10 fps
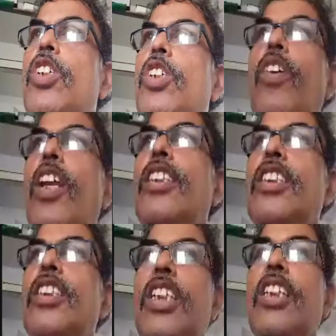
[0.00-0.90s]
is
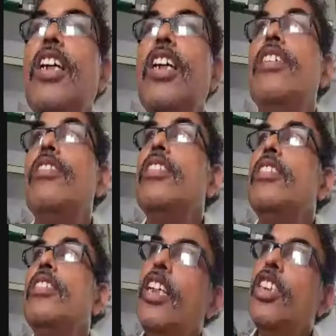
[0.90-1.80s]
globalization.
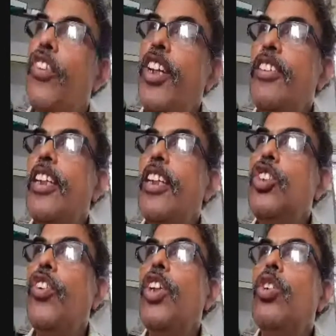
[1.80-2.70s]
That is
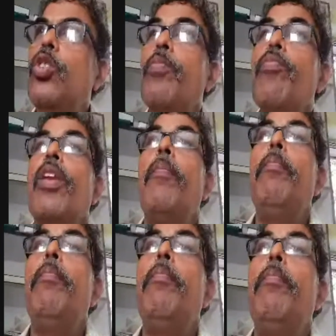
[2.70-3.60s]
very good.
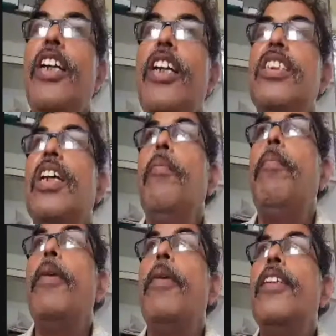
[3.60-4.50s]
Besides,
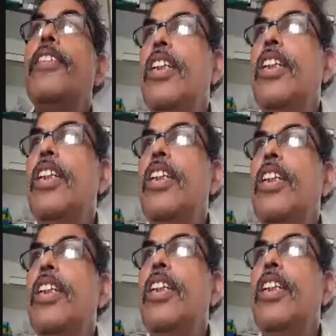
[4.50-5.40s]
presently in pandemic
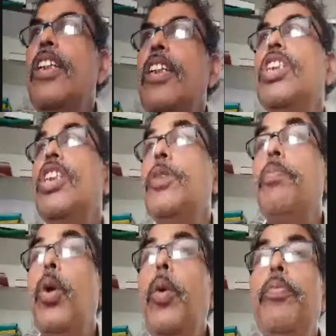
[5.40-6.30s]
situation, it is
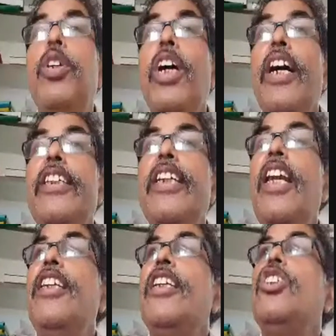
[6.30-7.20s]
proved
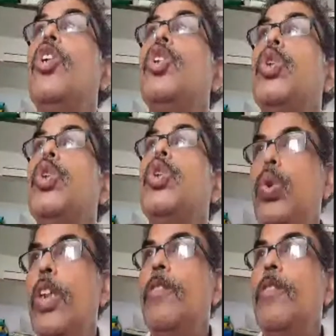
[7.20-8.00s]
reality is also virtual.